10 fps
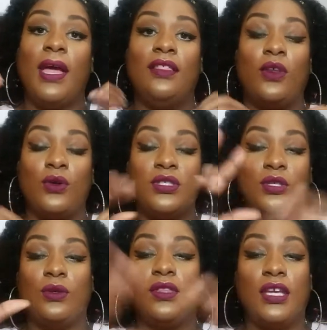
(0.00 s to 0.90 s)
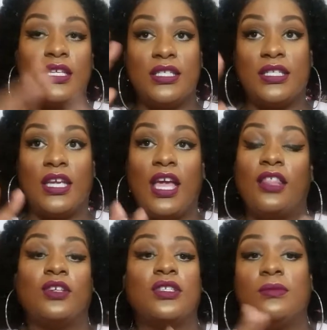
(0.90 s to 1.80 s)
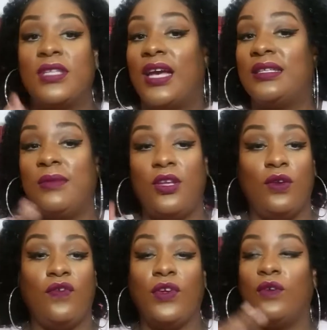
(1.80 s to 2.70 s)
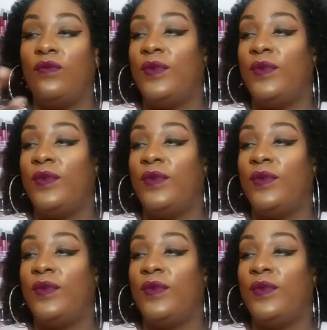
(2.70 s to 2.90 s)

and those two things together sometimes make you feel